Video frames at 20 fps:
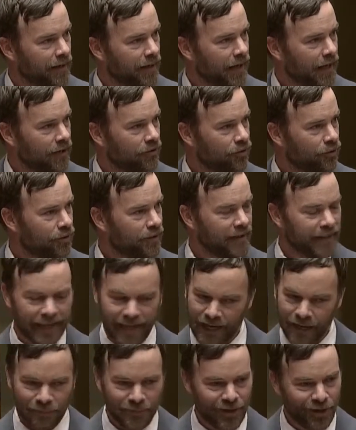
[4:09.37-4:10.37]
and you can
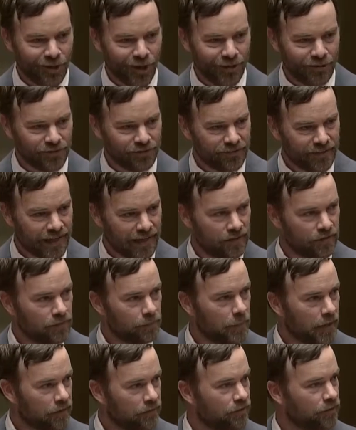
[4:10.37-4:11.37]
get up there on the stage,
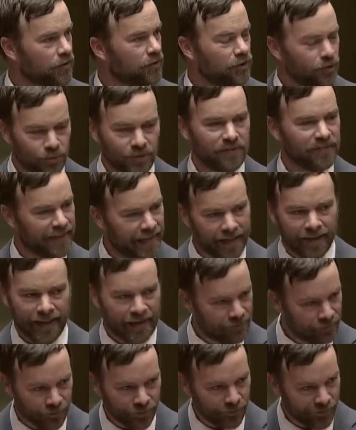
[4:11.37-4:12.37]
Spencer, and you can tell
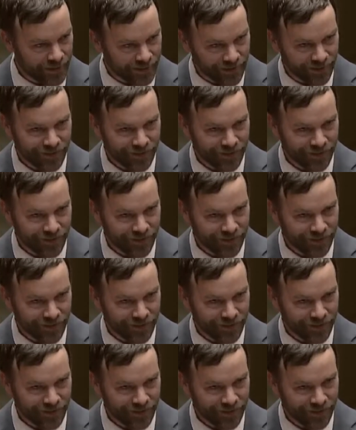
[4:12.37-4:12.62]
everyone."